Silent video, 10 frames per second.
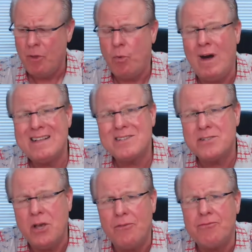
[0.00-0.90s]
what
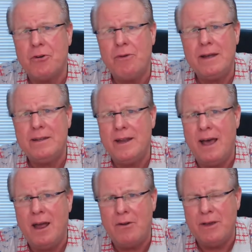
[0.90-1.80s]
self-directed
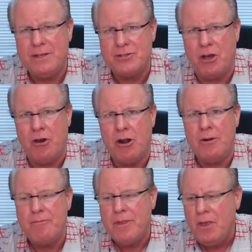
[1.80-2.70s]
I R As are.